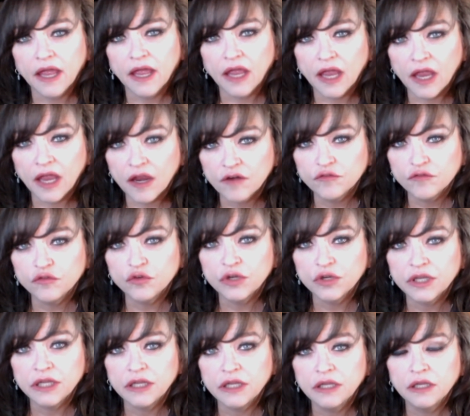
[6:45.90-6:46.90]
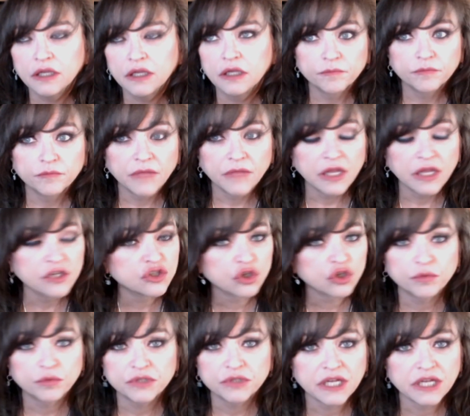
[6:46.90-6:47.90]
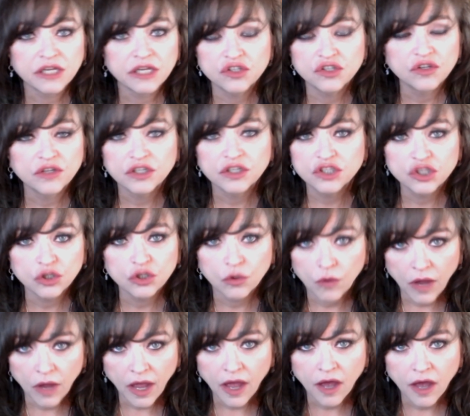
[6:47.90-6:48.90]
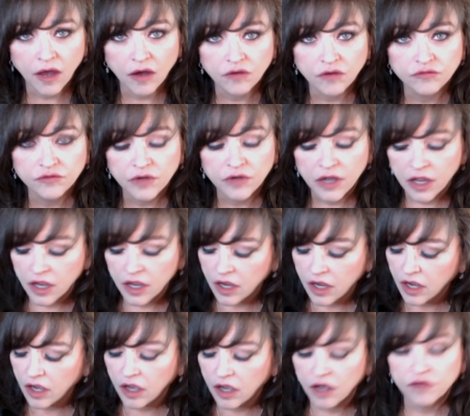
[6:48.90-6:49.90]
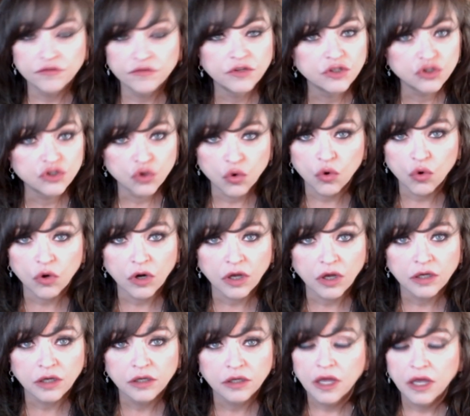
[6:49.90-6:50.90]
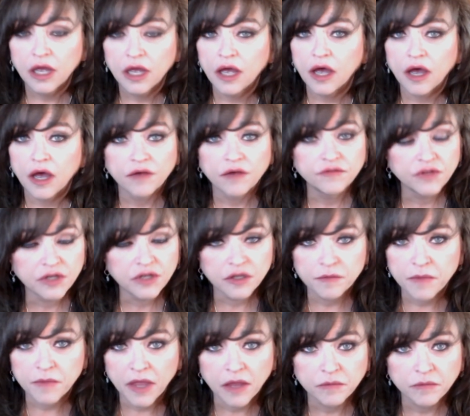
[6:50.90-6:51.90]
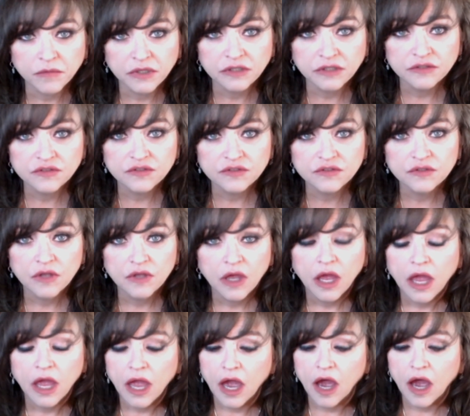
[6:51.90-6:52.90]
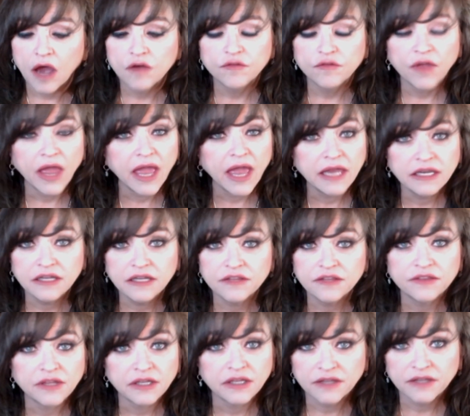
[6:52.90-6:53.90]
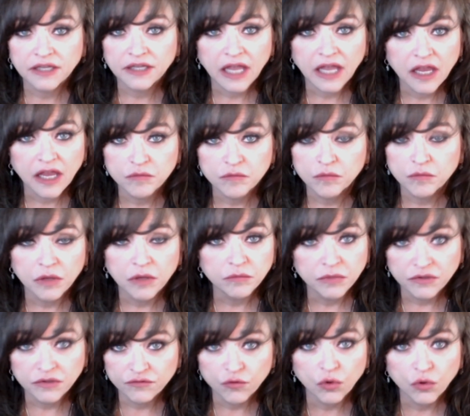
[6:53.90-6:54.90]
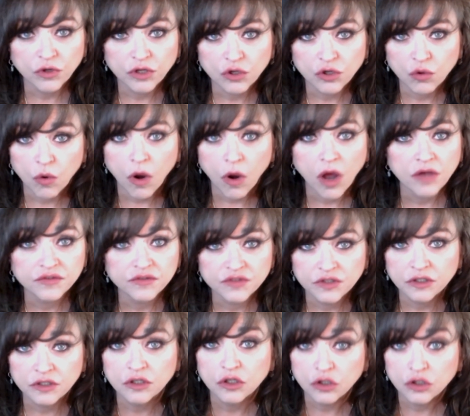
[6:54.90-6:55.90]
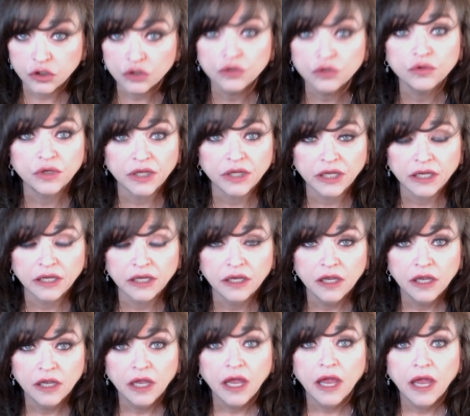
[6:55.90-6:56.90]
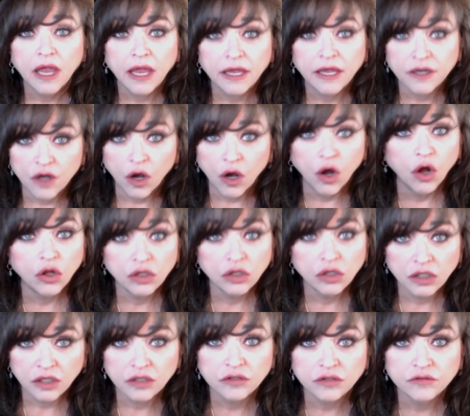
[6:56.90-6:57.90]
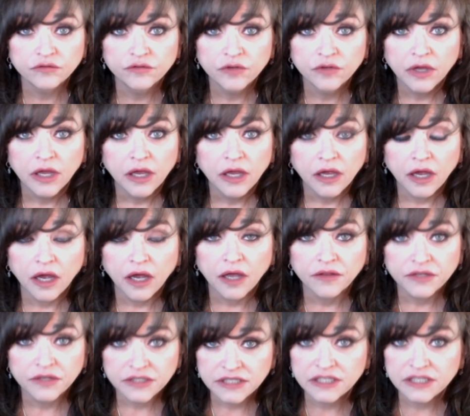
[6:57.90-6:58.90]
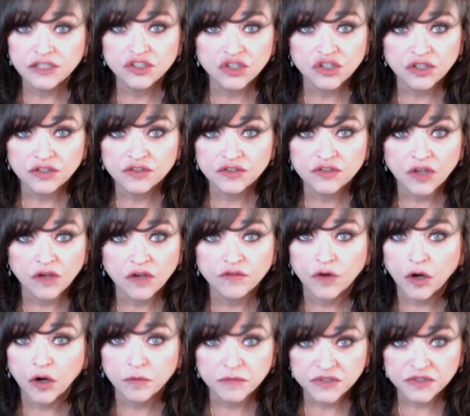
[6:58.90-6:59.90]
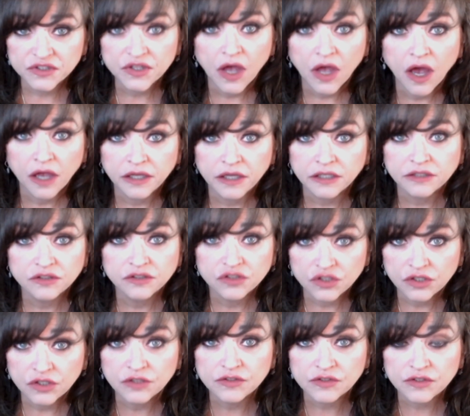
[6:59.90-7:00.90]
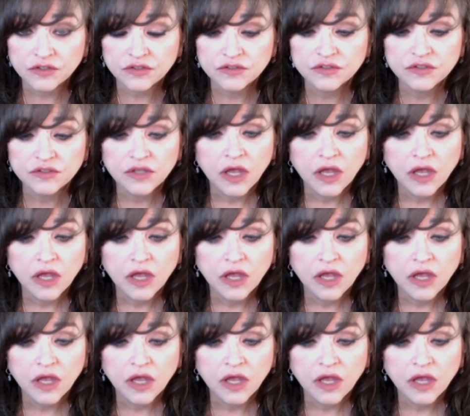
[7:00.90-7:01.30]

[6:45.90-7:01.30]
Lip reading: every interpretation that you have of the Torah, of the commandments, of anything that came before the cross, including and all of the teachings of our Messiah, Jesus.